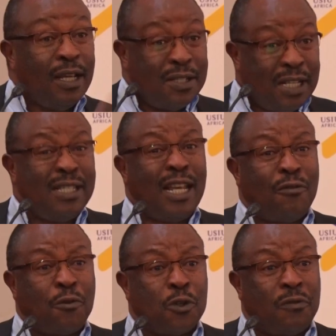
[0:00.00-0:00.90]
Since then,
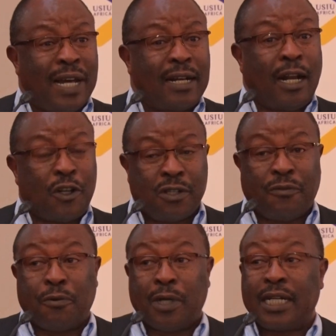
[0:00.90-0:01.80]
of course, we've done lots
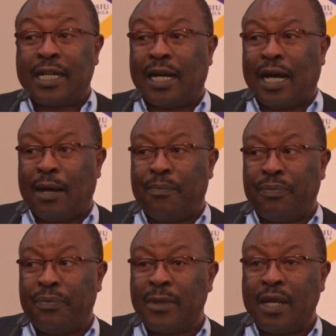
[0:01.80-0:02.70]
of work.
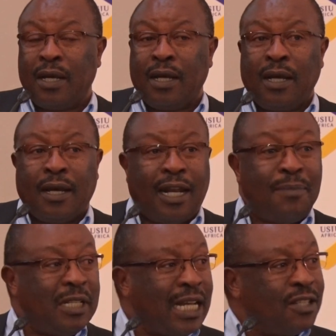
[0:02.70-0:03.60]

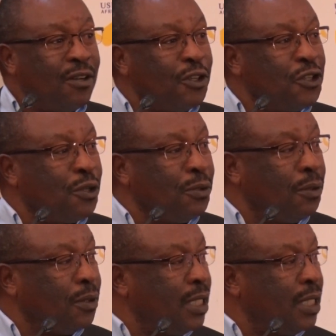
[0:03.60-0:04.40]
Let me just also